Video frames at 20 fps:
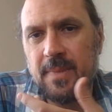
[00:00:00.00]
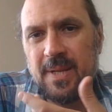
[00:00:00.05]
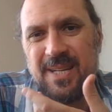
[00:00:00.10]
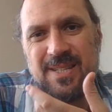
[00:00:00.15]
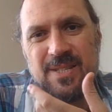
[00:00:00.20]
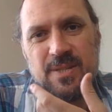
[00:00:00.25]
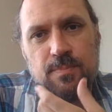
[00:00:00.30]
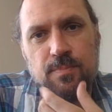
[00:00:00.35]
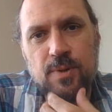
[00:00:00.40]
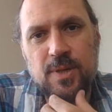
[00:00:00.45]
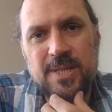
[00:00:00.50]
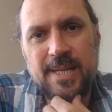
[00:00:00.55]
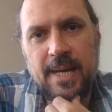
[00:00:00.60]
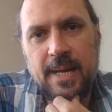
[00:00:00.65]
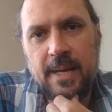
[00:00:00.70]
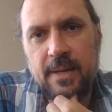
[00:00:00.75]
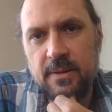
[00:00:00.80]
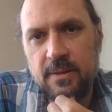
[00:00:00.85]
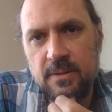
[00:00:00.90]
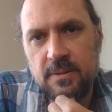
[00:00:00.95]
it's
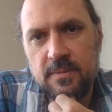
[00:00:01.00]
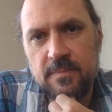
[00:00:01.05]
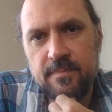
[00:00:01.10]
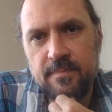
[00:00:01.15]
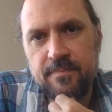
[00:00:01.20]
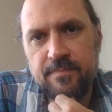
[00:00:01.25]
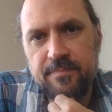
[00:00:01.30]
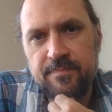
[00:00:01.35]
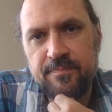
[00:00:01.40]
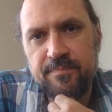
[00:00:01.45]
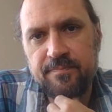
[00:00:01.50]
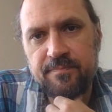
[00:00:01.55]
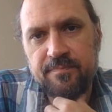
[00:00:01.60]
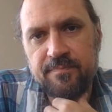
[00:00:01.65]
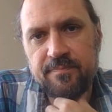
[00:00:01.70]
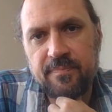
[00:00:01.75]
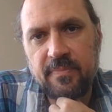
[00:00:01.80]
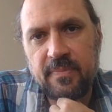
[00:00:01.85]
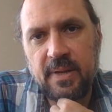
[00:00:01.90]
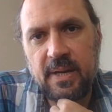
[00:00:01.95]
pretend.
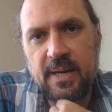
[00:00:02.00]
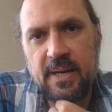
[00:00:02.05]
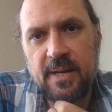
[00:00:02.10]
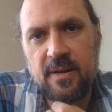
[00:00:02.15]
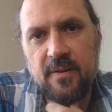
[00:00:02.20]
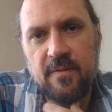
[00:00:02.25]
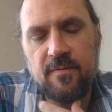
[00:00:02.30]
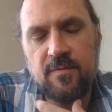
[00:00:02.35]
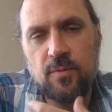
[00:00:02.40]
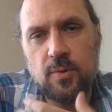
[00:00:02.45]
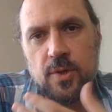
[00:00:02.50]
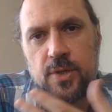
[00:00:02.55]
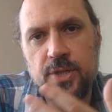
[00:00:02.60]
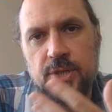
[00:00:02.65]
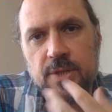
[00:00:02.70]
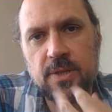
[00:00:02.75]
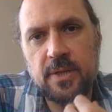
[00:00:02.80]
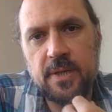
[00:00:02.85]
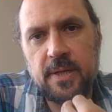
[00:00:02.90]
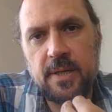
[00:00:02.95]
And
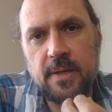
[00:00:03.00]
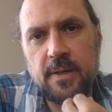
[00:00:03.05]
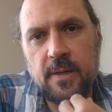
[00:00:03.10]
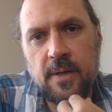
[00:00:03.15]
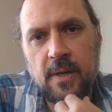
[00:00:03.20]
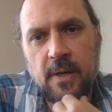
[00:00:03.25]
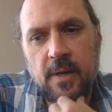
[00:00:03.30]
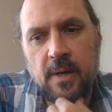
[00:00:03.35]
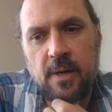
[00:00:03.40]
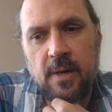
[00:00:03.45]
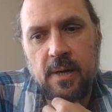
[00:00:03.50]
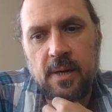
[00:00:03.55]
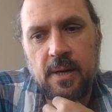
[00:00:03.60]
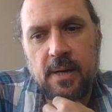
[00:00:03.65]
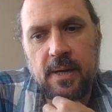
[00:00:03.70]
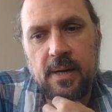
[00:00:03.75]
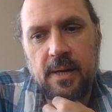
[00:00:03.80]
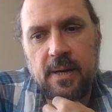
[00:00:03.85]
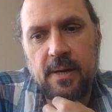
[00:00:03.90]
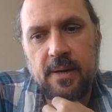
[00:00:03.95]
unfortunately,
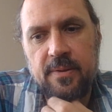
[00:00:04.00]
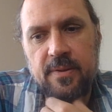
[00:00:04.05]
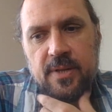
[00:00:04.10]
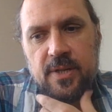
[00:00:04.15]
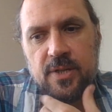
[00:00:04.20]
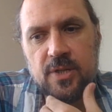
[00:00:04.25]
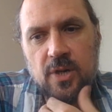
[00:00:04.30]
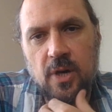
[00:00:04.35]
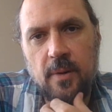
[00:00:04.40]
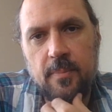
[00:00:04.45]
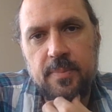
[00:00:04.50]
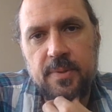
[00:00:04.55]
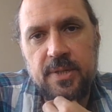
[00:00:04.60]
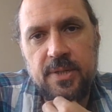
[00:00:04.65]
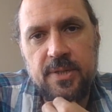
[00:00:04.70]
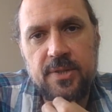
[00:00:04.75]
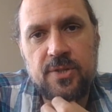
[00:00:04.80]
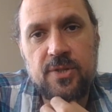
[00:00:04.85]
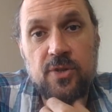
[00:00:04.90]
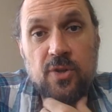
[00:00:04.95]
the
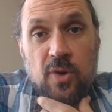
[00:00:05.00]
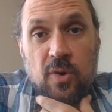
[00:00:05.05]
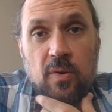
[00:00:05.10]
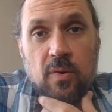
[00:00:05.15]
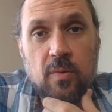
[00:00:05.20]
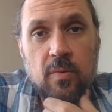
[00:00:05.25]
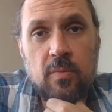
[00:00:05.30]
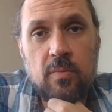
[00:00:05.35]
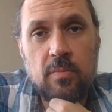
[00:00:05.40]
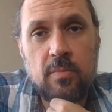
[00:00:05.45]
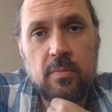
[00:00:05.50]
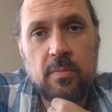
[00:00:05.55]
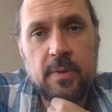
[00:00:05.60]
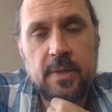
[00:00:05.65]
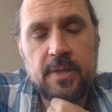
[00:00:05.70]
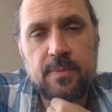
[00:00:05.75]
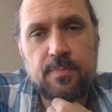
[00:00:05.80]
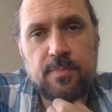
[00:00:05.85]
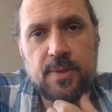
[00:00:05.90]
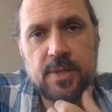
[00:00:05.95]
adoptees know
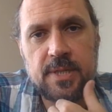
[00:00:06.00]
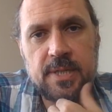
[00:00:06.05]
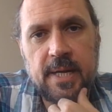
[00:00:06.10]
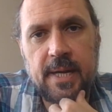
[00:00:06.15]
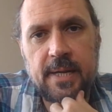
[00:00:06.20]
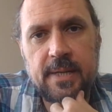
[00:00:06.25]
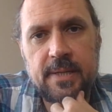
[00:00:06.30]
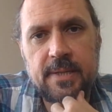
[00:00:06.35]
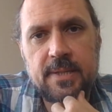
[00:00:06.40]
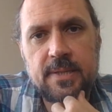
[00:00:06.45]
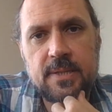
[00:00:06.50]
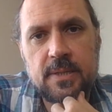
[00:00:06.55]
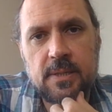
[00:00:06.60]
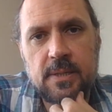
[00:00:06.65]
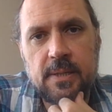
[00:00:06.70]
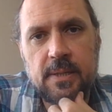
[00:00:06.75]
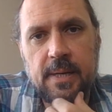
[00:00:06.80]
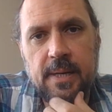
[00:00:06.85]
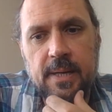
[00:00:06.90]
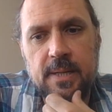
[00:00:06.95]
it's pretend.
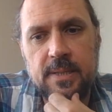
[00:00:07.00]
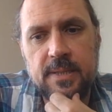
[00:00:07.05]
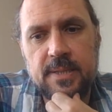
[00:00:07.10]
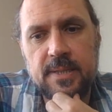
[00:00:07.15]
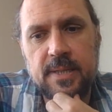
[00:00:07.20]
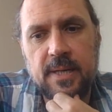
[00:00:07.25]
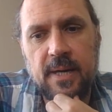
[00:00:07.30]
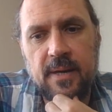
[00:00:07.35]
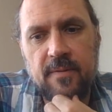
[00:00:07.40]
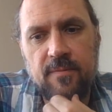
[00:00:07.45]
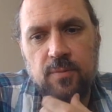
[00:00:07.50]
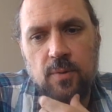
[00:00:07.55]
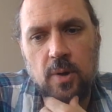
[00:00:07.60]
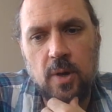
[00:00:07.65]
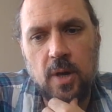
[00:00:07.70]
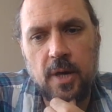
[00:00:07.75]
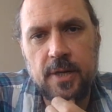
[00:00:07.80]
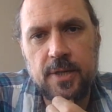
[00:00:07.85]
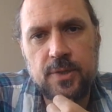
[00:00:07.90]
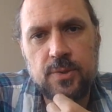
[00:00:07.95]
And if we're
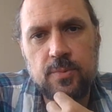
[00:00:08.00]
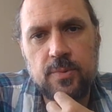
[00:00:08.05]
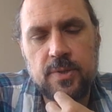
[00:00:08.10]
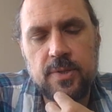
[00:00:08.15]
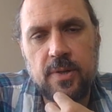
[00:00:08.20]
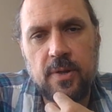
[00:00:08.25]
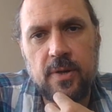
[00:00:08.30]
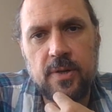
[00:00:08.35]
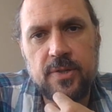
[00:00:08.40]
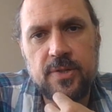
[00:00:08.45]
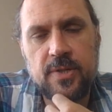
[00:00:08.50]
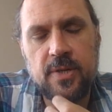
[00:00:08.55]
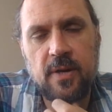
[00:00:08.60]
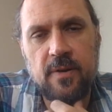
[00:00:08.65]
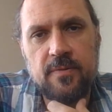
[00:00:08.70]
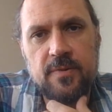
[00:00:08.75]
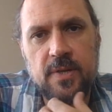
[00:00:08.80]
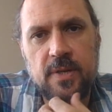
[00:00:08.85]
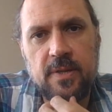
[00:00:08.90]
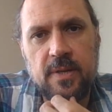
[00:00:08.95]
honest with
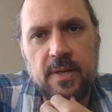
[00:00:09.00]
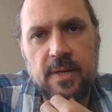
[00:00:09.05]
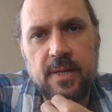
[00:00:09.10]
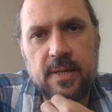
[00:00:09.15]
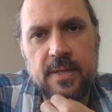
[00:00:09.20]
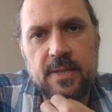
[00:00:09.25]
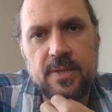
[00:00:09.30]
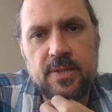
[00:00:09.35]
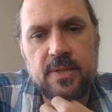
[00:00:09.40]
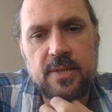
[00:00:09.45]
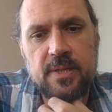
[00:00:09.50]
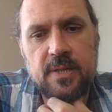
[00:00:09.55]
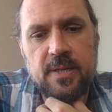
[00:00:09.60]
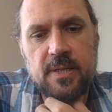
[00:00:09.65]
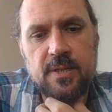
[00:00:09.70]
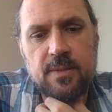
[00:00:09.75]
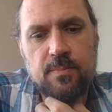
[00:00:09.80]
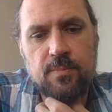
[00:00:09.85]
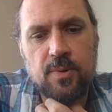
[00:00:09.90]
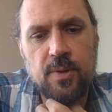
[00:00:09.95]
ourselves, I think it's
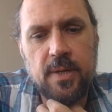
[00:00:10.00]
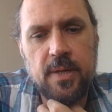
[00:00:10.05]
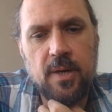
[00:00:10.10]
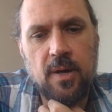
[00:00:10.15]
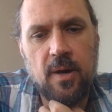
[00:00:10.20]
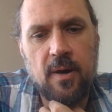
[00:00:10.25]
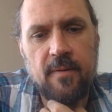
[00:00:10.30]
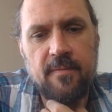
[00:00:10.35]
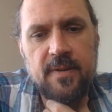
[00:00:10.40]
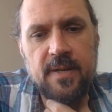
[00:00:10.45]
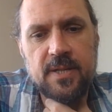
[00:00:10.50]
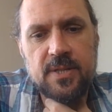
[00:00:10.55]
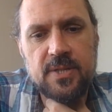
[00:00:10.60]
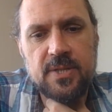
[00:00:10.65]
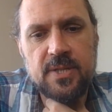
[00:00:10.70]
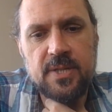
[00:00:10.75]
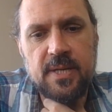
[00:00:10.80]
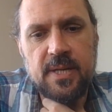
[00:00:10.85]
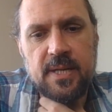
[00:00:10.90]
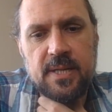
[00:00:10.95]
pretty
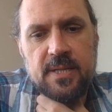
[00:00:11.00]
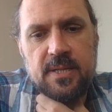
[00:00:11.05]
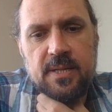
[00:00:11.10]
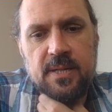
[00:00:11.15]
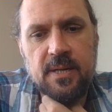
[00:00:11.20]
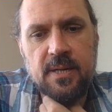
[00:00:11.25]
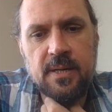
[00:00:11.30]
obvious that